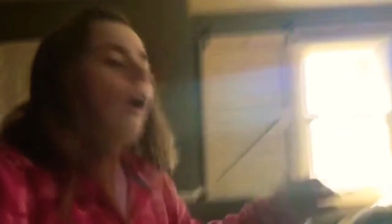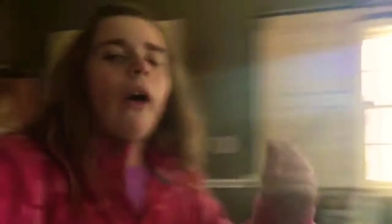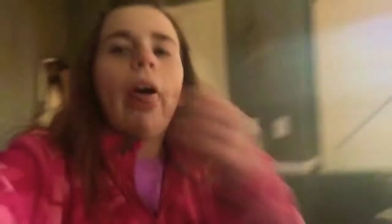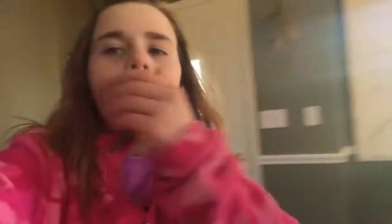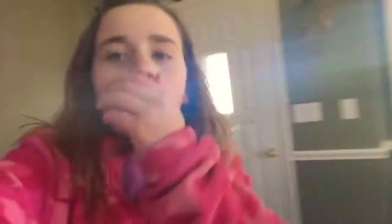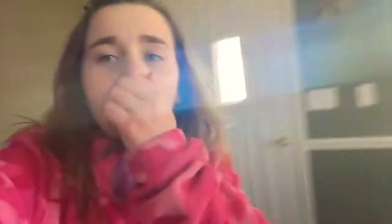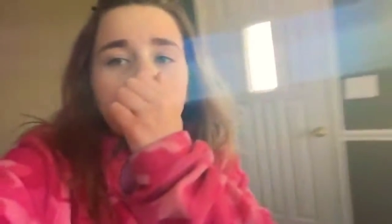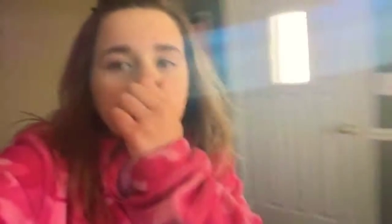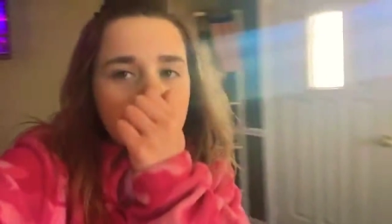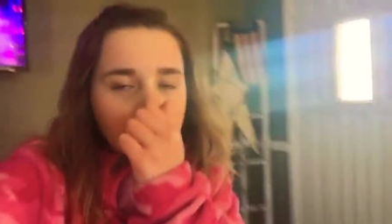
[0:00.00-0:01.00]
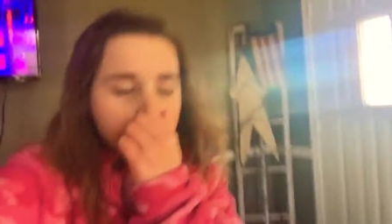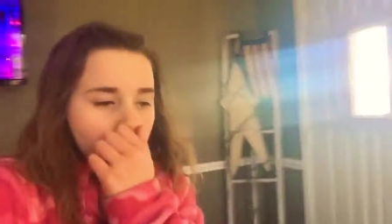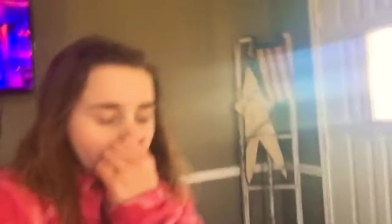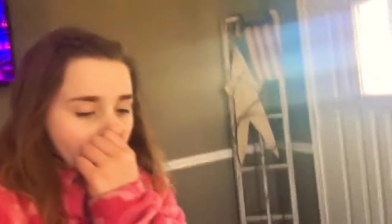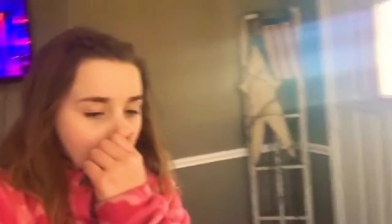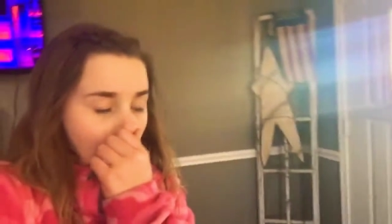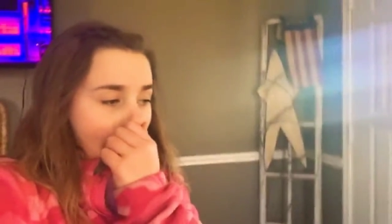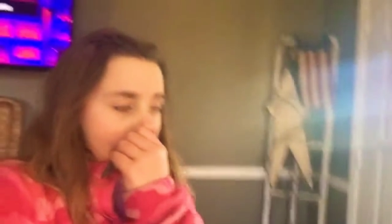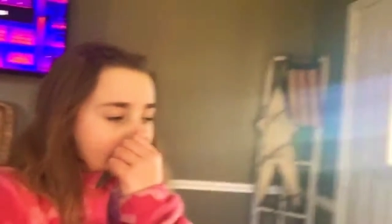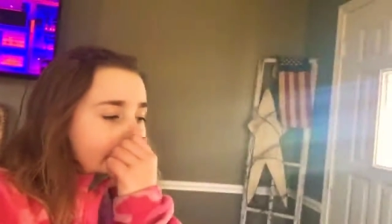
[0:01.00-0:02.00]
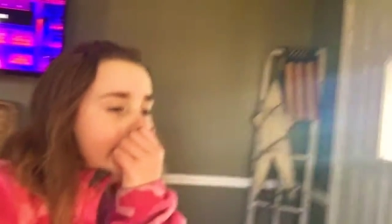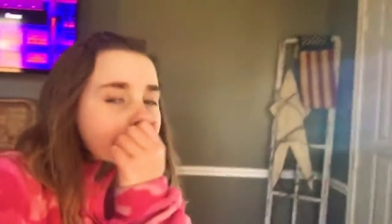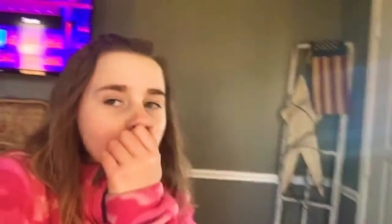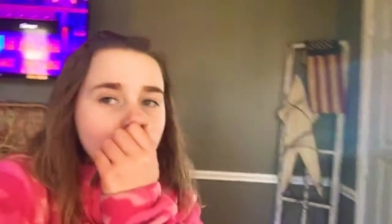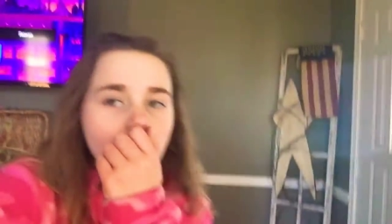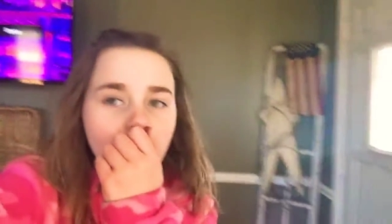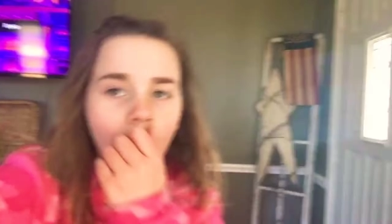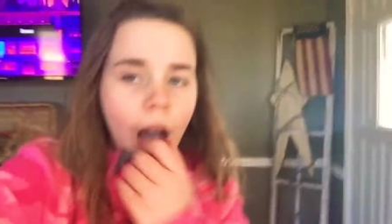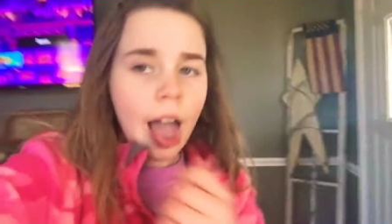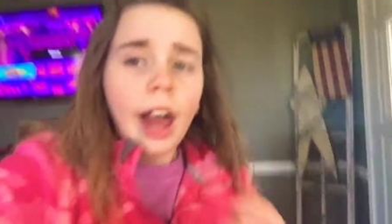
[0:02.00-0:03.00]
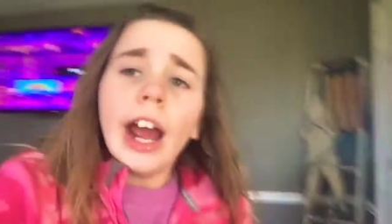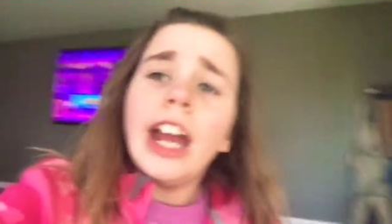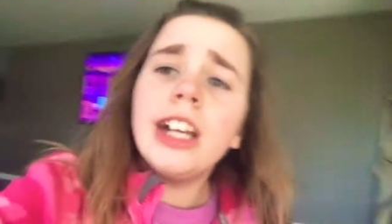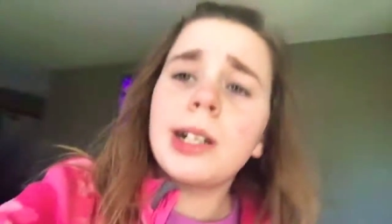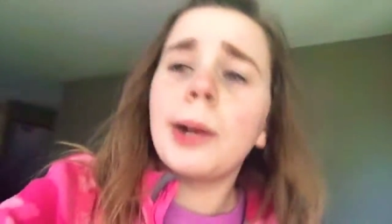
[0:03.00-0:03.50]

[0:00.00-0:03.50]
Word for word: Uh, it stinks really bad. Ooh, he